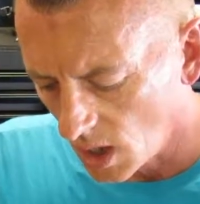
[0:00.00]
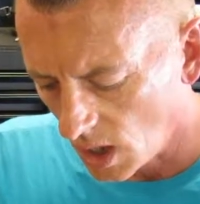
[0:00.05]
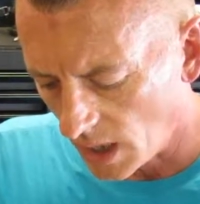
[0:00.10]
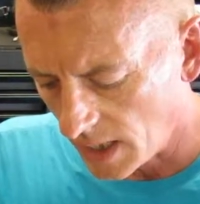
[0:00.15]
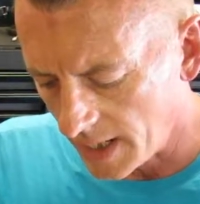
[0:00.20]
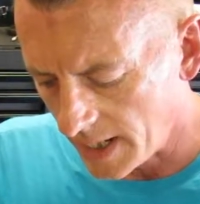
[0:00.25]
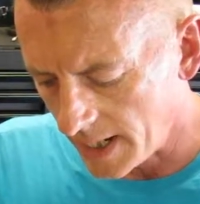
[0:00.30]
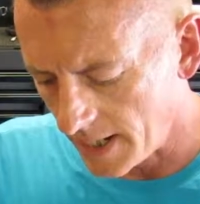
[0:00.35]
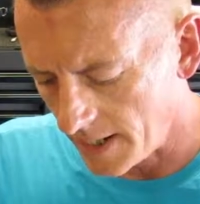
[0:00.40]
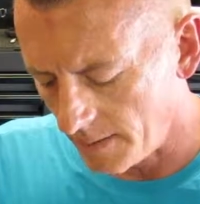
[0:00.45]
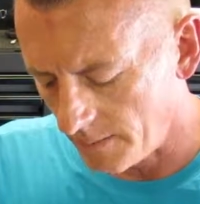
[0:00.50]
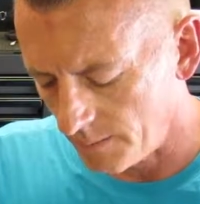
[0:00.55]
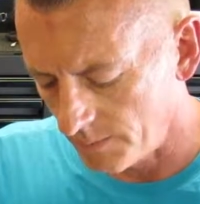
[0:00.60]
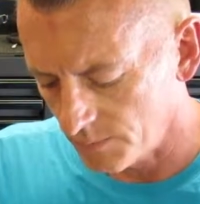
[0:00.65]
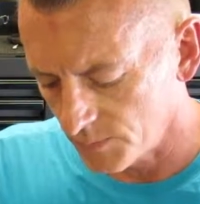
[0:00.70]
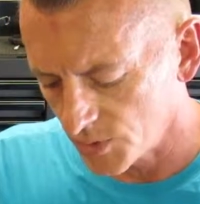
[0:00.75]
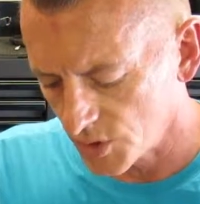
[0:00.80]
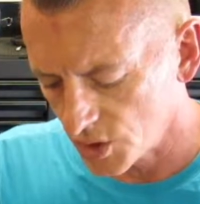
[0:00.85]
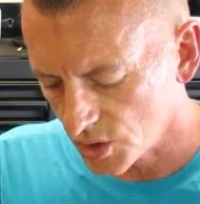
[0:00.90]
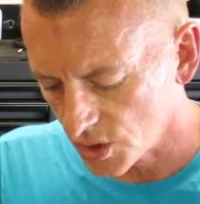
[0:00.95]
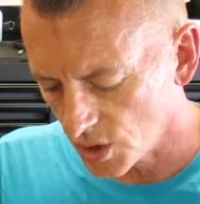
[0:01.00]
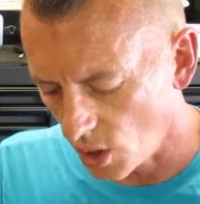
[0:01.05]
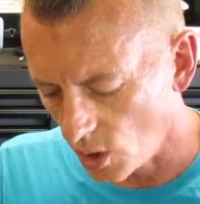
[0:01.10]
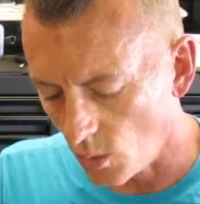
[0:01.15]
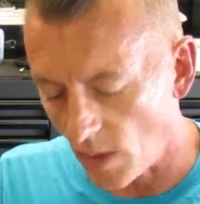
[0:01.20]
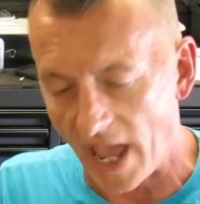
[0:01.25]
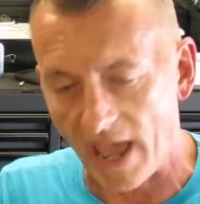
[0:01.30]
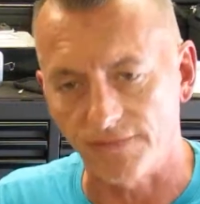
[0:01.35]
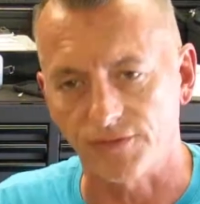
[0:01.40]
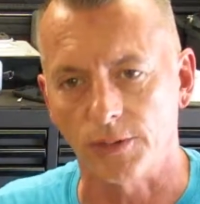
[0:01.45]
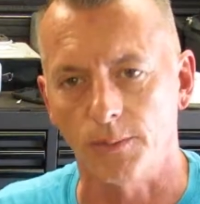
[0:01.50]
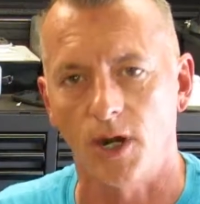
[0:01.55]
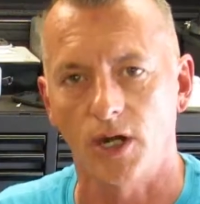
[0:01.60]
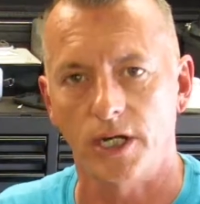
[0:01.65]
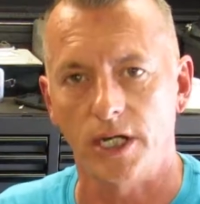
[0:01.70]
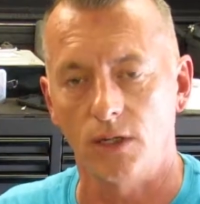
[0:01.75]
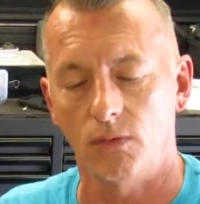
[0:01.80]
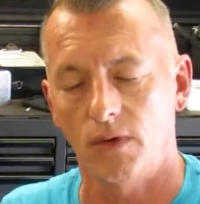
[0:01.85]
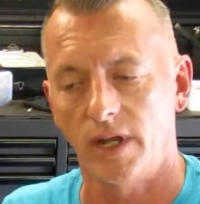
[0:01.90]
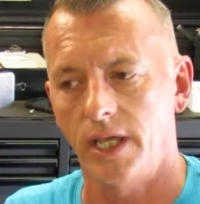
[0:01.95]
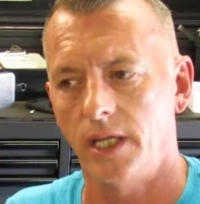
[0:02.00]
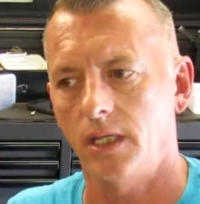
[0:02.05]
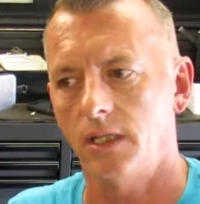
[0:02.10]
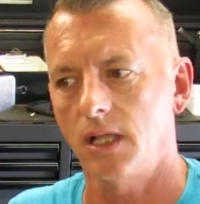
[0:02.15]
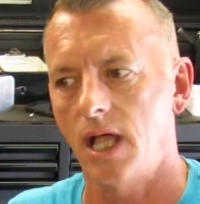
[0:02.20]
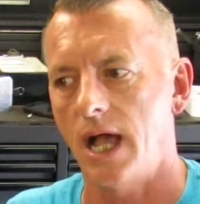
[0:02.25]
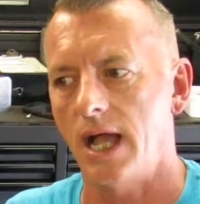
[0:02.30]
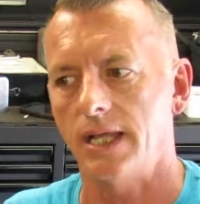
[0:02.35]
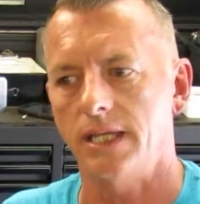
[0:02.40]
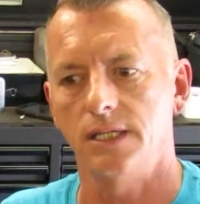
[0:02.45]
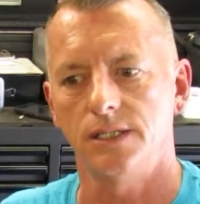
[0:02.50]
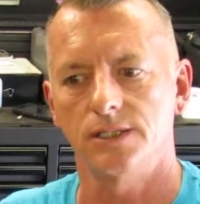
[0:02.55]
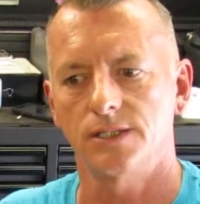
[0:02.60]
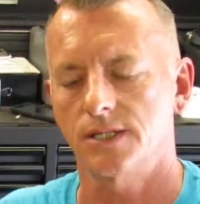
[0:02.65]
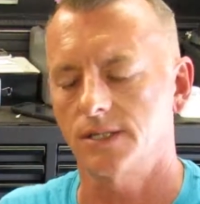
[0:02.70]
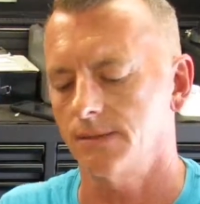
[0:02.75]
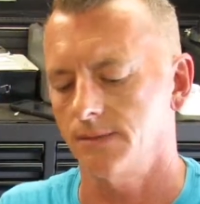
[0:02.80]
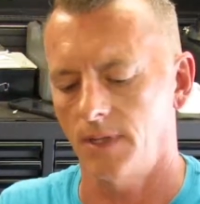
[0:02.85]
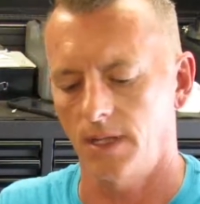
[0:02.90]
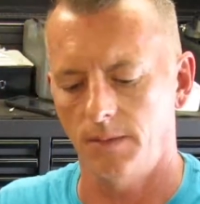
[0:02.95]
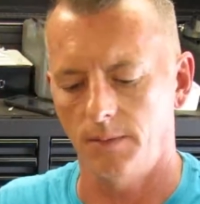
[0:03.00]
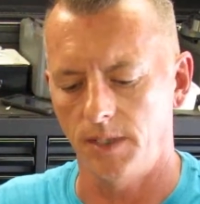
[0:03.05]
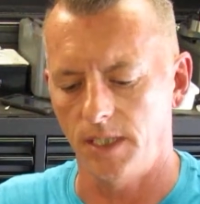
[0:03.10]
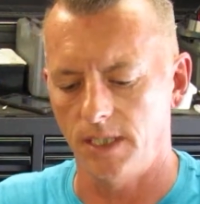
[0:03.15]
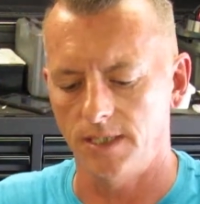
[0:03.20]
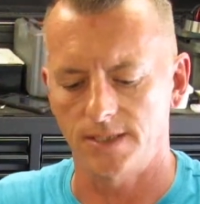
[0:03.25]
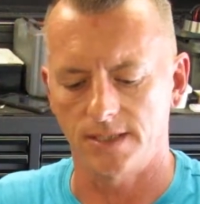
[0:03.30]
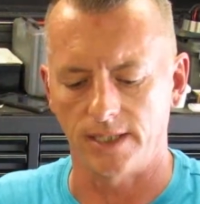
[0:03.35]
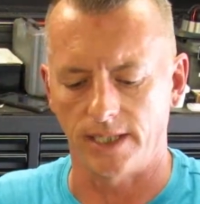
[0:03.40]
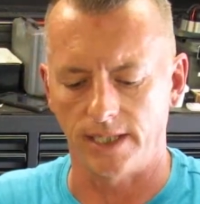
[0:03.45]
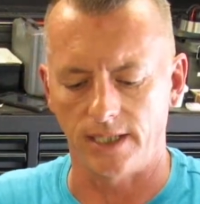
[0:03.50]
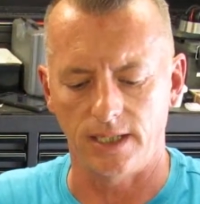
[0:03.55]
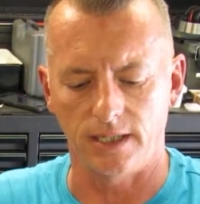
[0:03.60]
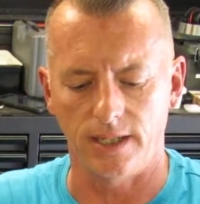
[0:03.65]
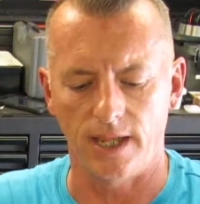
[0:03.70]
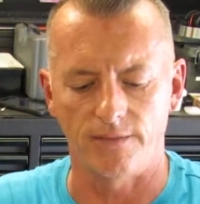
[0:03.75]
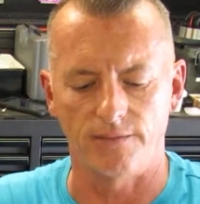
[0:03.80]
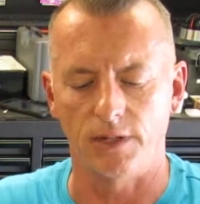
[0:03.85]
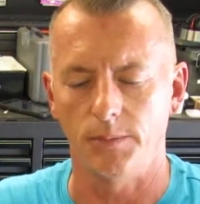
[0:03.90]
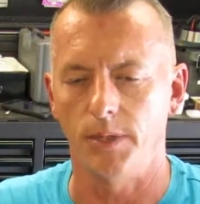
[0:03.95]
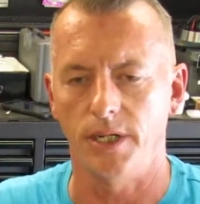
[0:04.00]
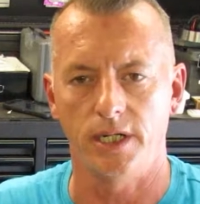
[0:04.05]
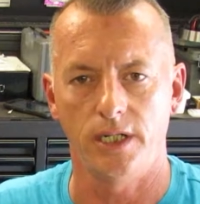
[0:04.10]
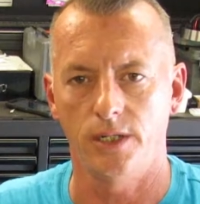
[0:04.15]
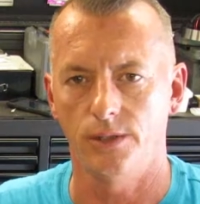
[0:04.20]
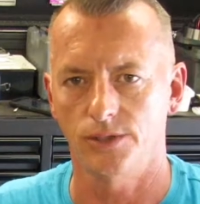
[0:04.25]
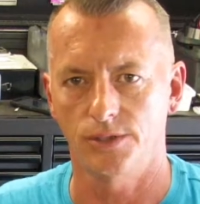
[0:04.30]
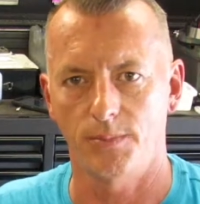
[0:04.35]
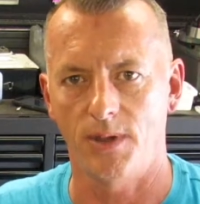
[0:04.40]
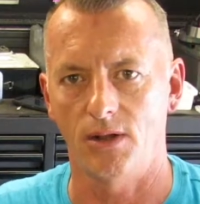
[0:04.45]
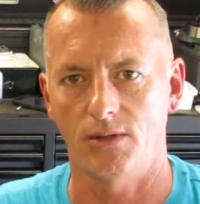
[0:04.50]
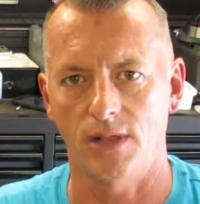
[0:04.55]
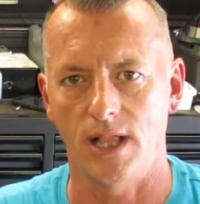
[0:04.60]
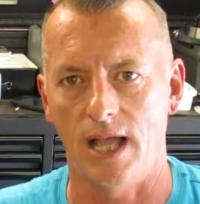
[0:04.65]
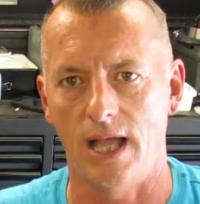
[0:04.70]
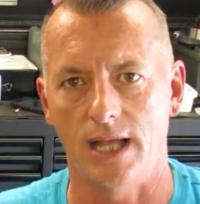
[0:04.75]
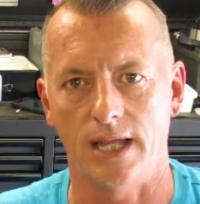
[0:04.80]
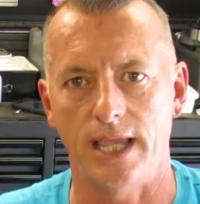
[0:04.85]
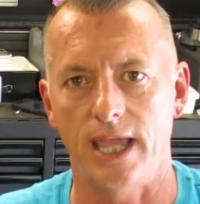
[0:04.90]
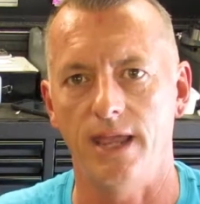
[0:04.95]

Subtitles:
So aftermarket, right? Glock it's like everybody knows about Glock.